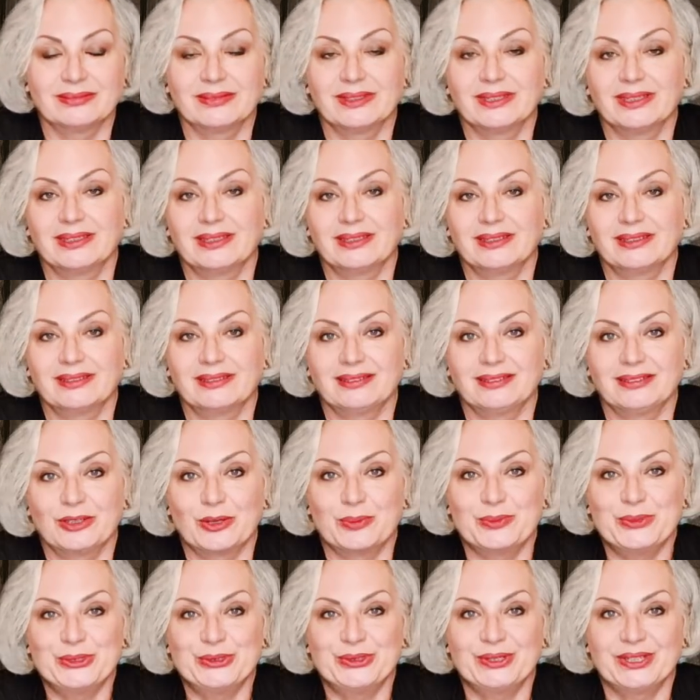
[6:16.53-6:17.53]
uh,
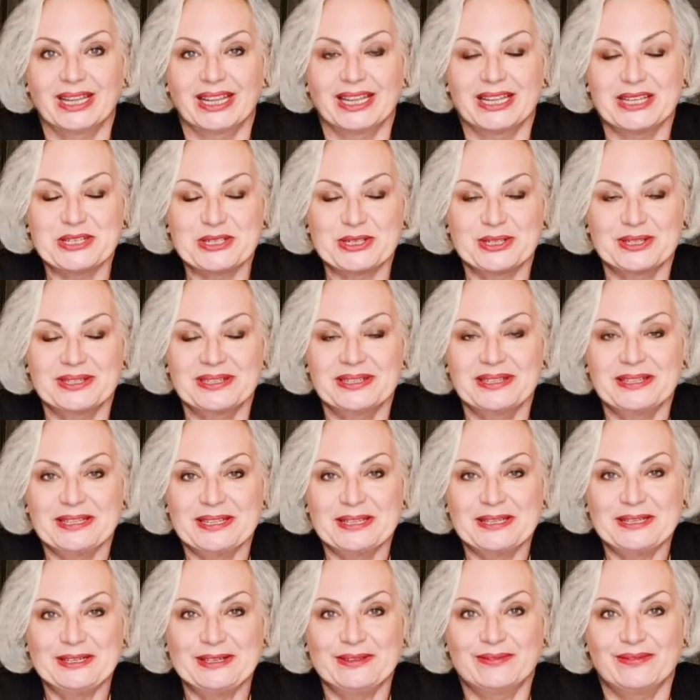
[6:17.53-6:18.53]
communication
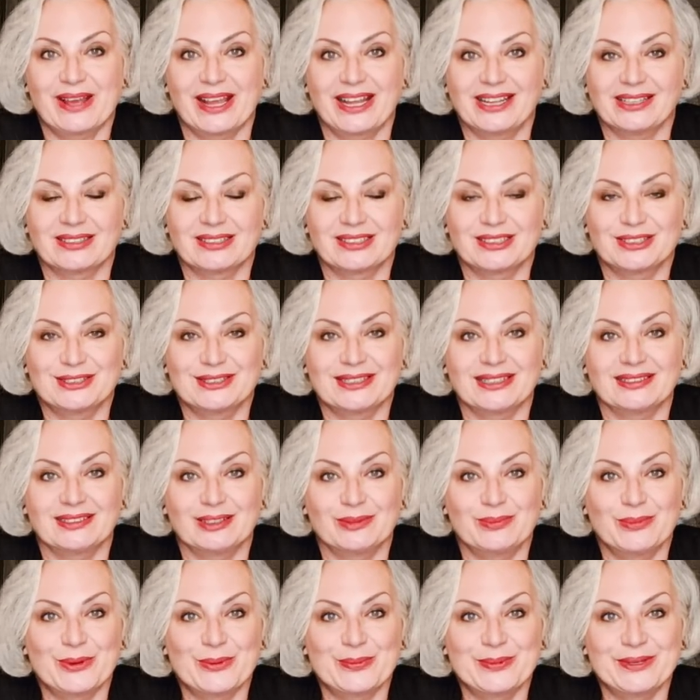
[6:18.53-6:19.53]
devices at the
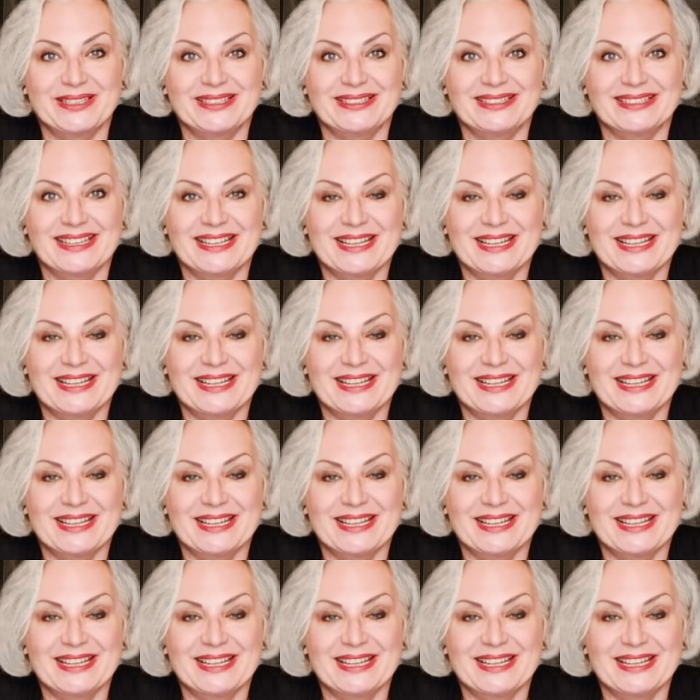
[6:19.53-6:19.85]
moment